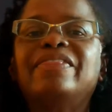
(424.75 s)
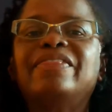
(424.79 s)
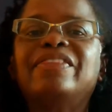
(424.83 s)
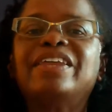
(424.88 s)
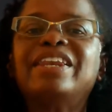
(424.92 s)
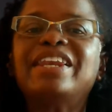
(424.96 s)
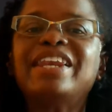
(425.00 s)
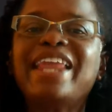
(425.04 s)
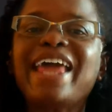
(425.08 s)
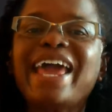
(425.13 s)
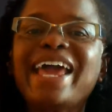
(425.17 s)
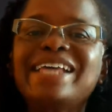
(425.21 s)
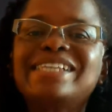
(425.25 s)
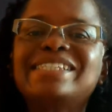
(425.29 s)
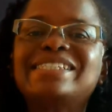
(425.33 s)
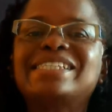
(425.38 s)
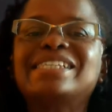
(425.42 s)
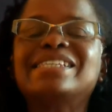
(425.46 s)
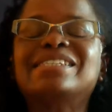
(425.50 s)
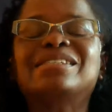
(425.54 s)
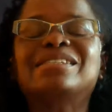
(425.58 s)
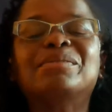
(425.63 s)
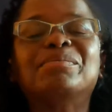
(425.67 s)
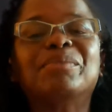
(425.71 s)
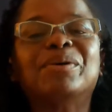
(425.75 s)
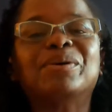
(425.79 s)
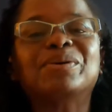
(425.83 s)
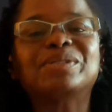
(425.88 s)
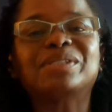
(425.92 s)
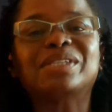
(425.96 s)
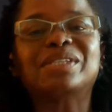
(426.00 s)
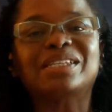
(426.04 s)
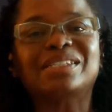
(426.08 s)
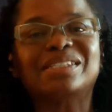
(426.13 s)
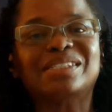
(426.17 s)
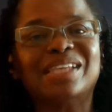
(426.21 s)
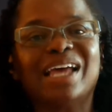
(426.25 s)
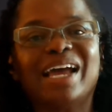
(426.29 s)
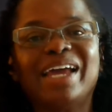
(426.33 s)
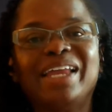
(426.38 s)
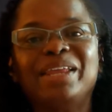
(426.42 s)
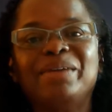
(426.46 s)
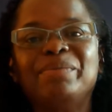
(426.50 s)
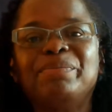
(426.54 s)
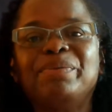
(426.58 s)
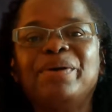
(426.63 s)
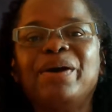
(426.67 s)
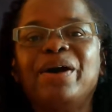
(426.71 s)
the next is the most
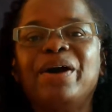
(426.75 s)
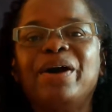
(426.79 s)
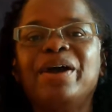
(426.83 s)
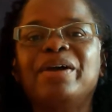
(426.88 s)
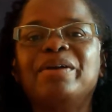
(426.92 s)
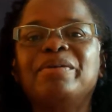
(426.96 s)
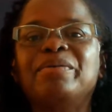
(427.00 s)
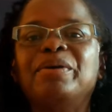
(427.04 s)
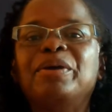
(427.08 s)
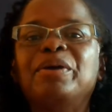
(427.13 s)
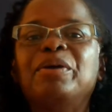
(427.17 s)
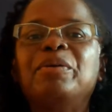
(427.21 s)
exciting part,